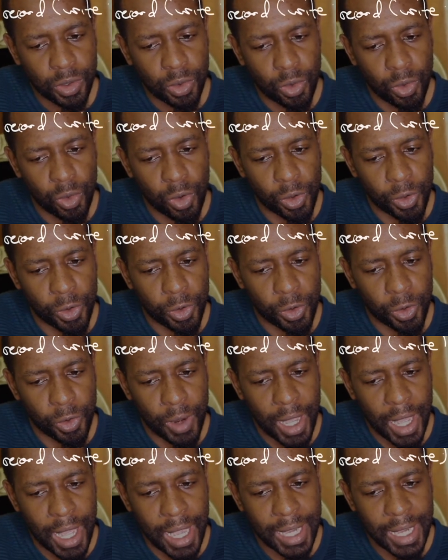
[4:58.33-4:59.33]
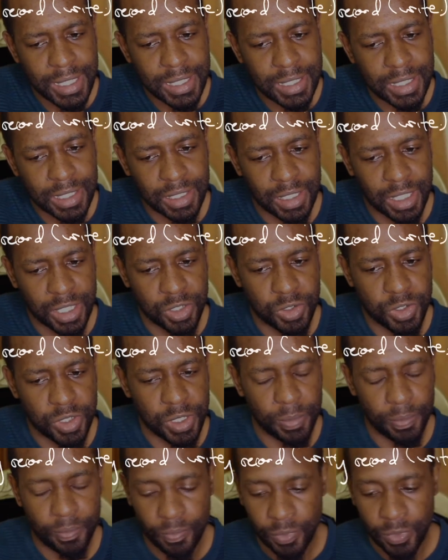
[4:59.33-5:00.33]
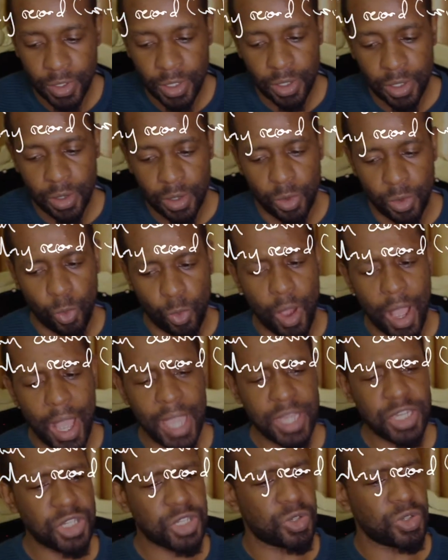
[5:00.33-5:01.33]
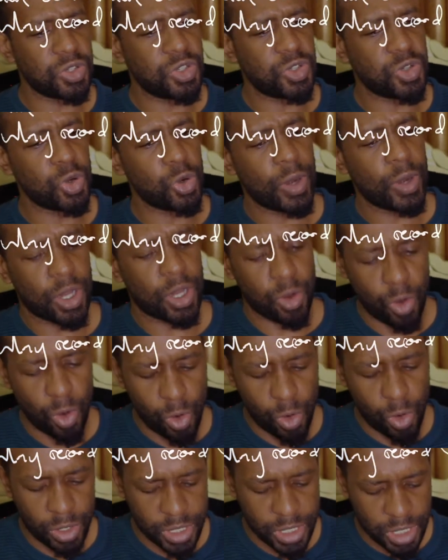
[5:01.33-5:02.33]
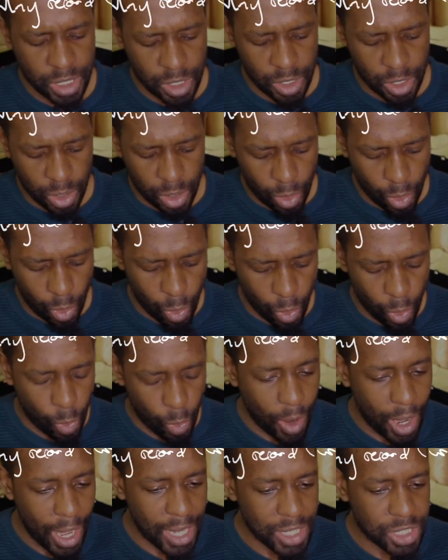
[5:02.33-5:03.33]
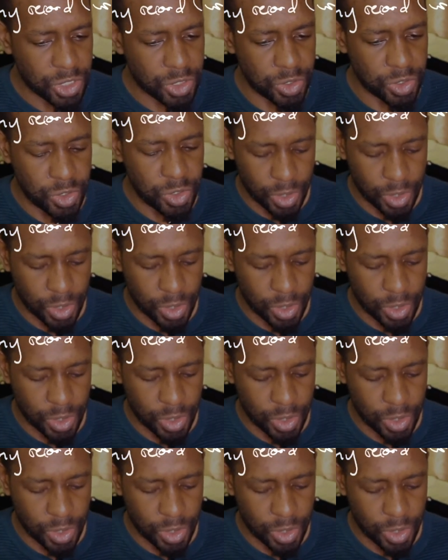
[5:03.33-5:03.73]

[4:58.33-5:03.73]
or write the dream? Why should you record or why should you